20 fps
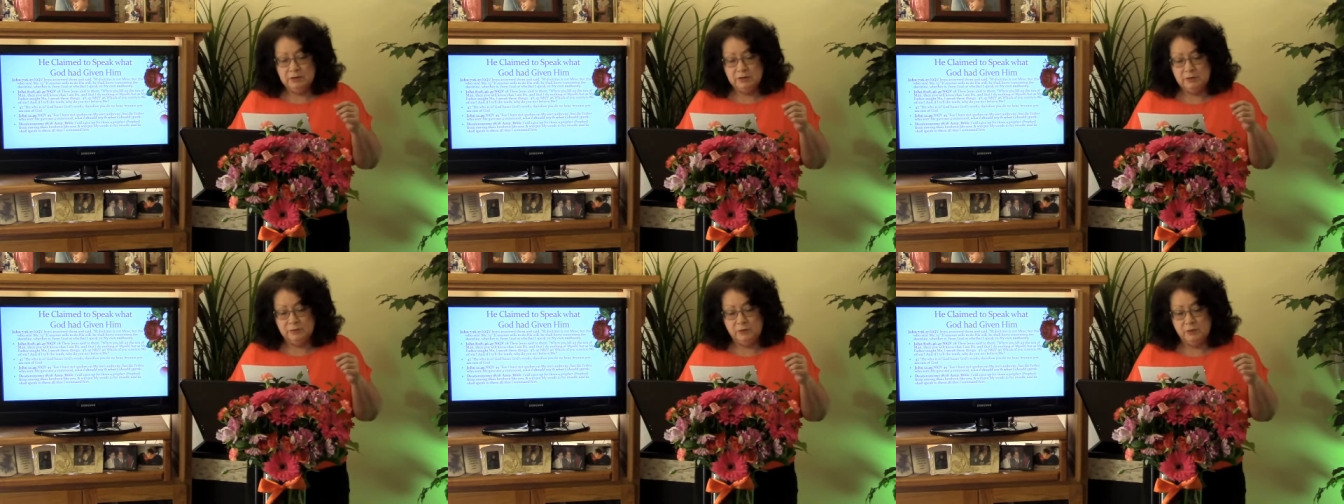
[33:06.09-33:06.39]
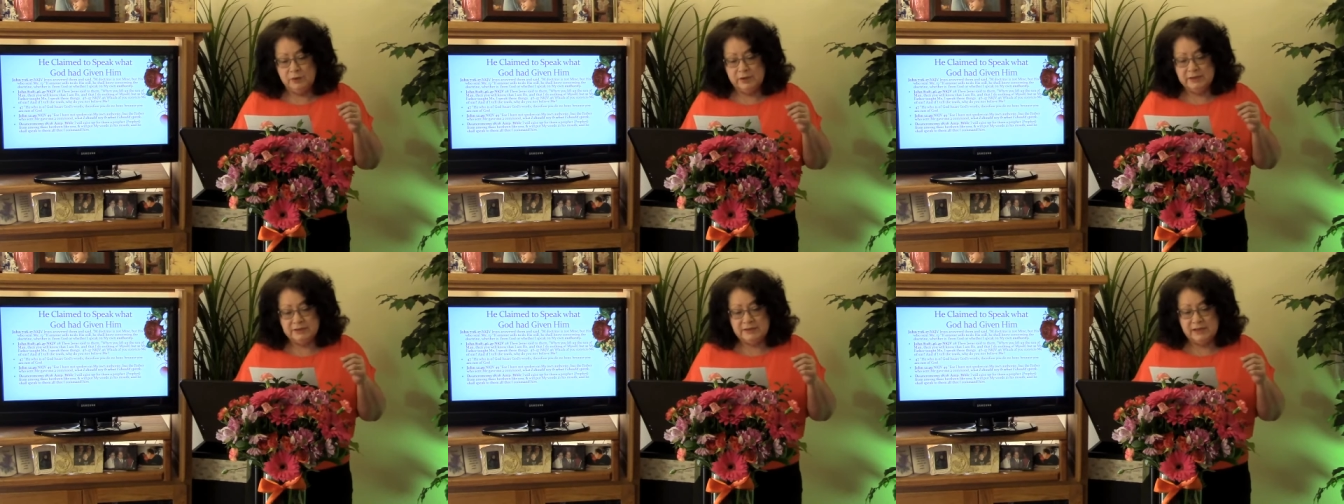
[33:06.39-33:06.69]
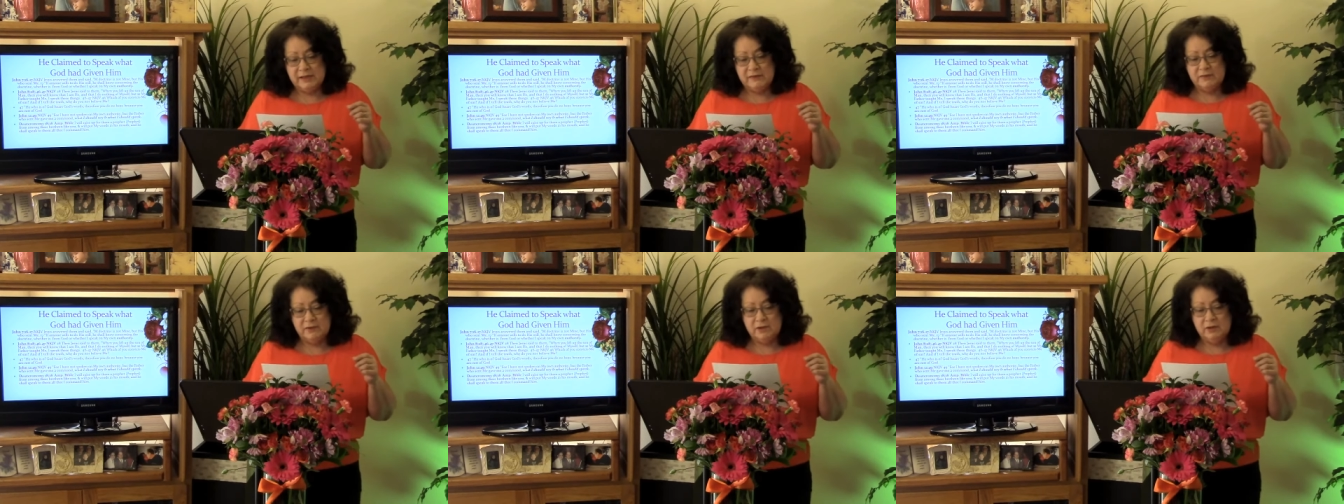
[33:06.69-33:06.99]
to
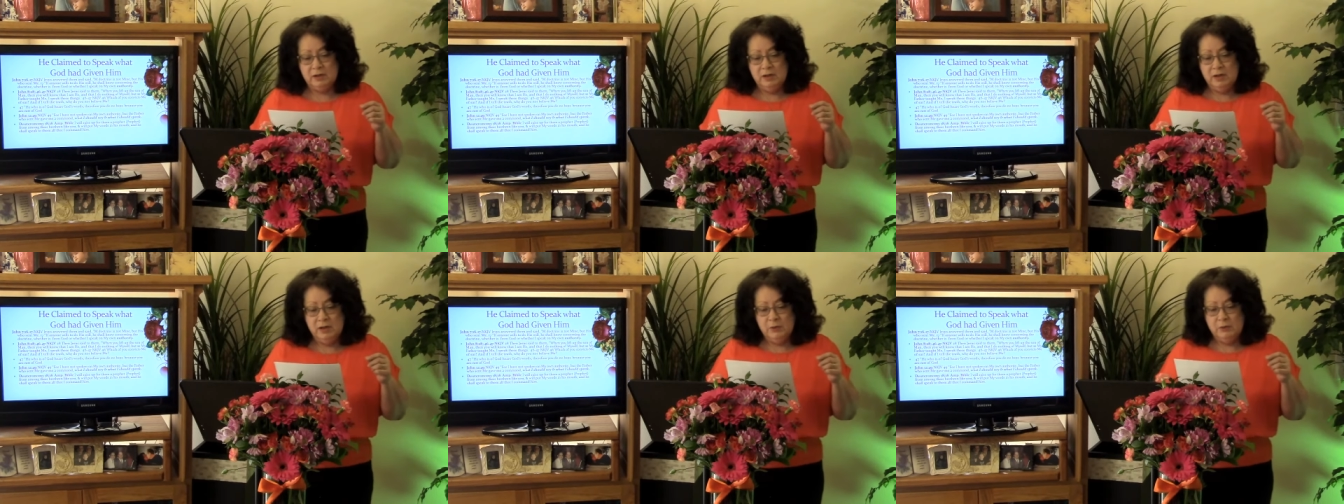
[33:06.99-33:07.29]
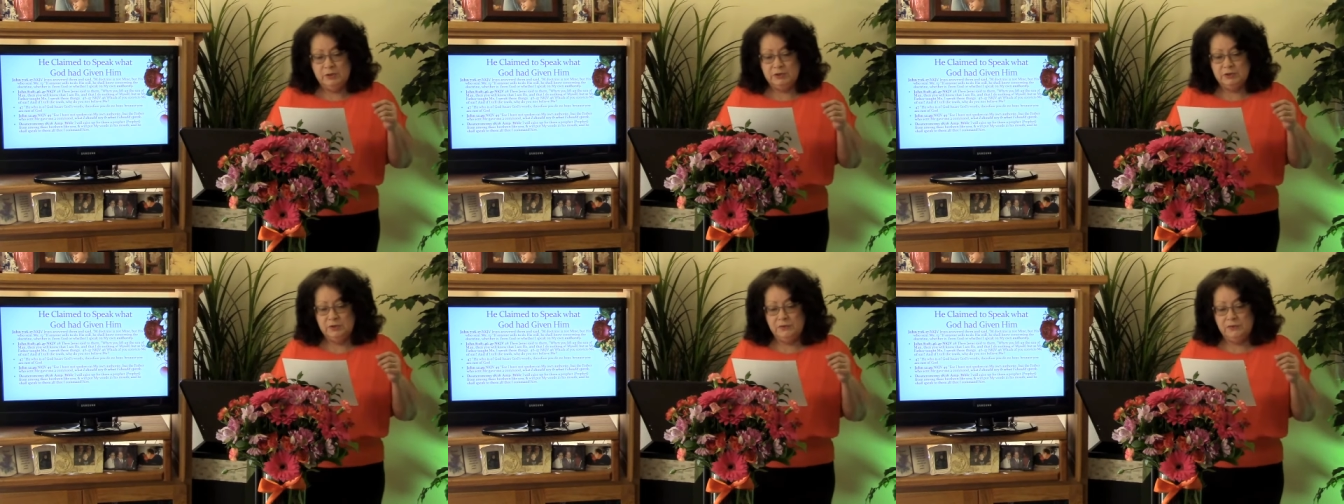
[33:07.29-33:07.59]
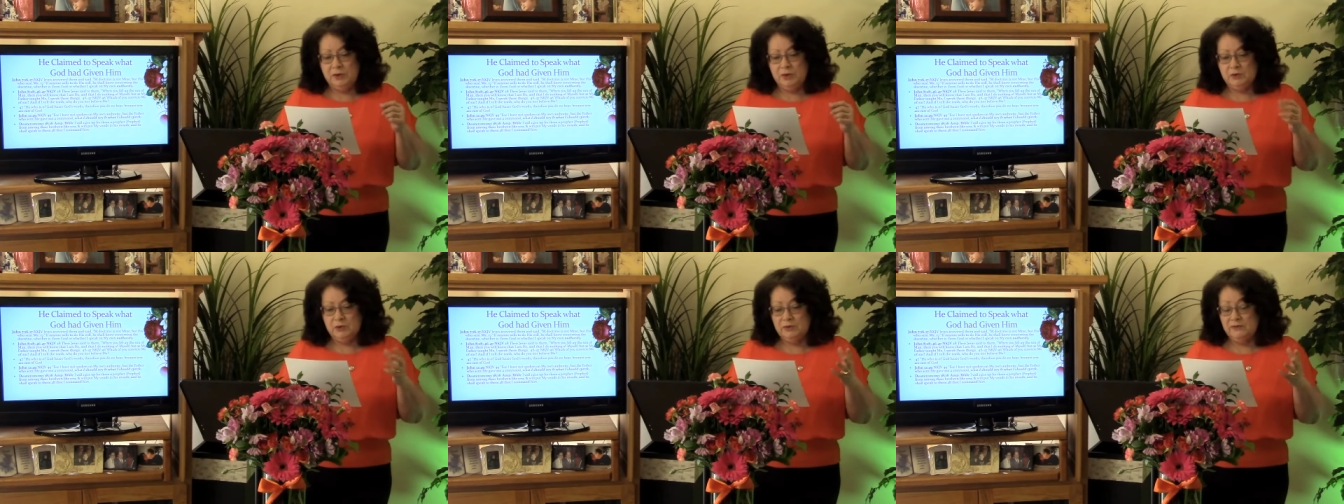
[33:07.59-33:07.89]
47, which of
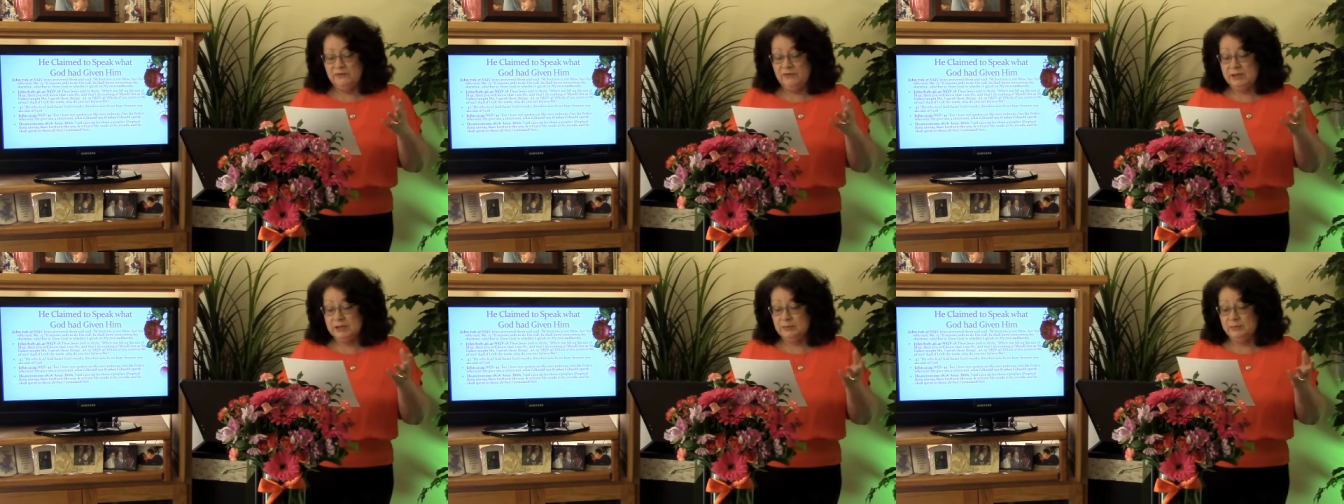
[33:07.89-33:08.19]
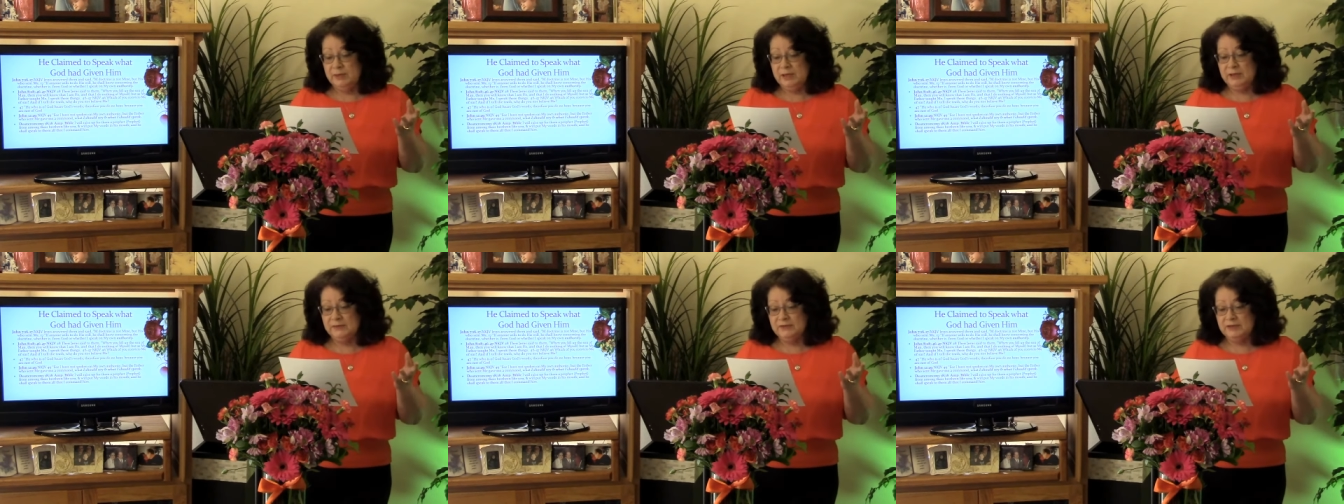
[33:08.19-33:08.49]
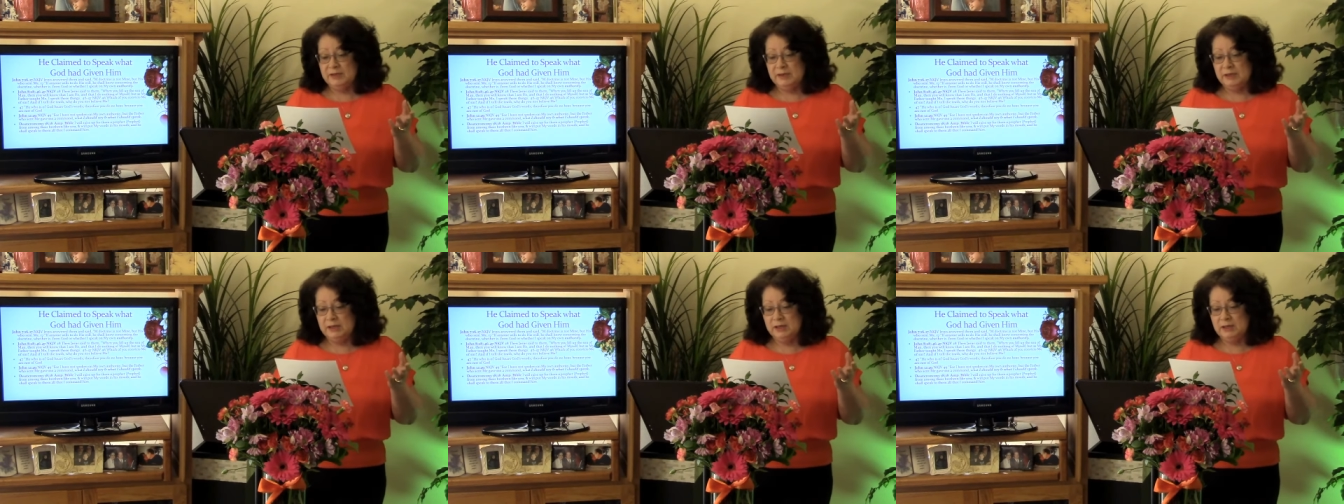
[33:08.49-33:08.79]
you convicts me of
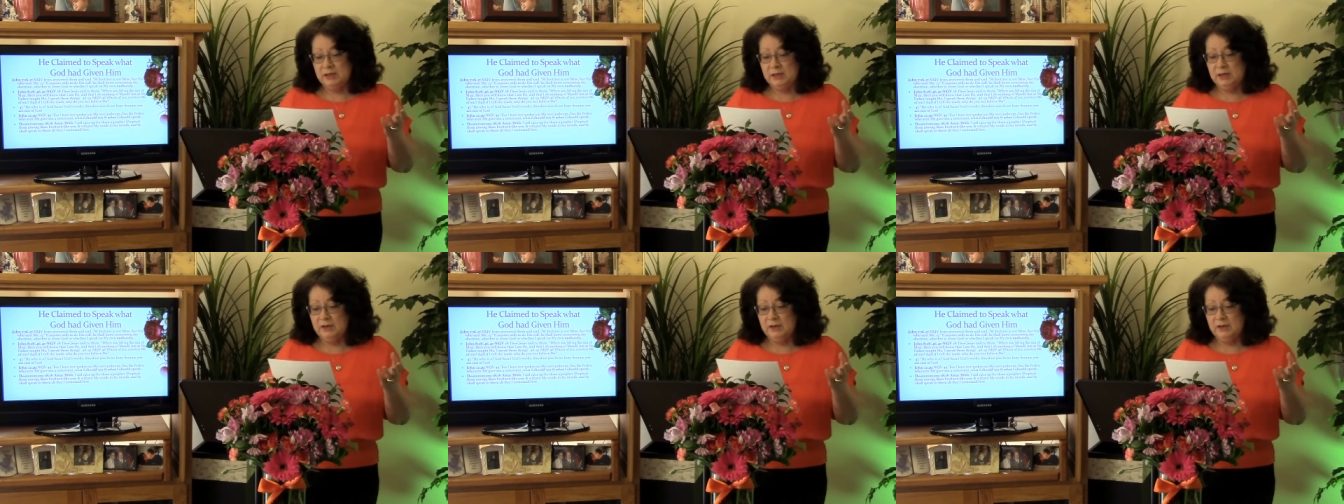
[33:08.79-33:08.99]
sin?